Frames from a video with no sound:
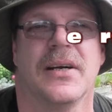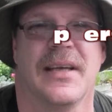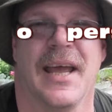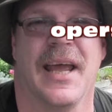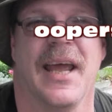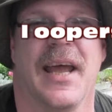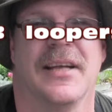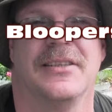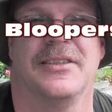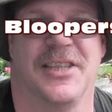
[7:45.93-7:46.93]

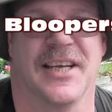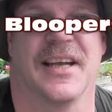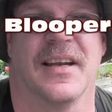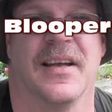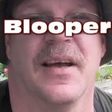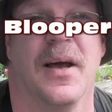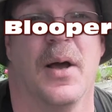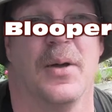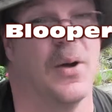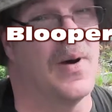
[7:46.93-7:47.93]
can chicken.
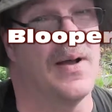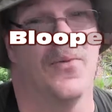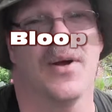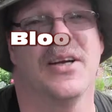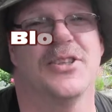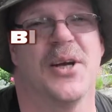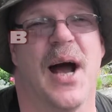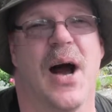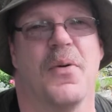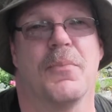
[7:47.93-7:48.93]
You know what? We're going to show you
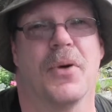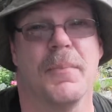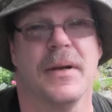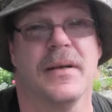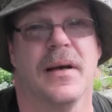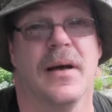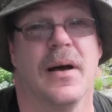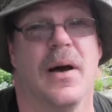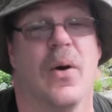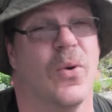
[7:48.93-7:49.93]
how we prep it.
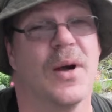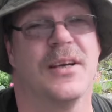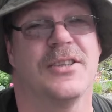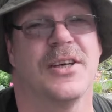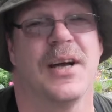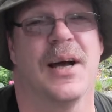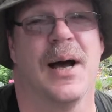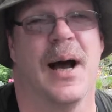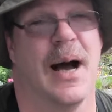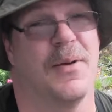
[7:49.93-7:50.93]
We're going to show you
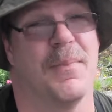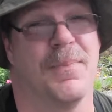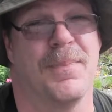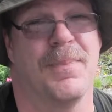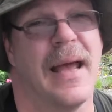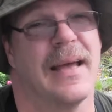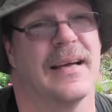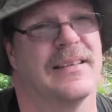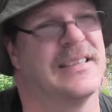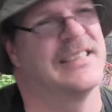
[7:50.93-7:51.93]
how we bake
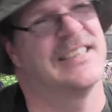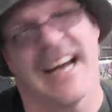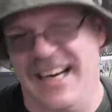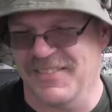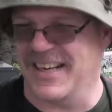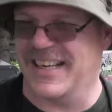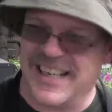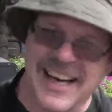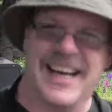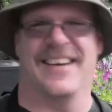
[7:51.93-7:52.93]
it. Son of a
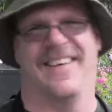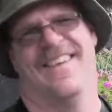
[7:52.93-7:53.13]
gun.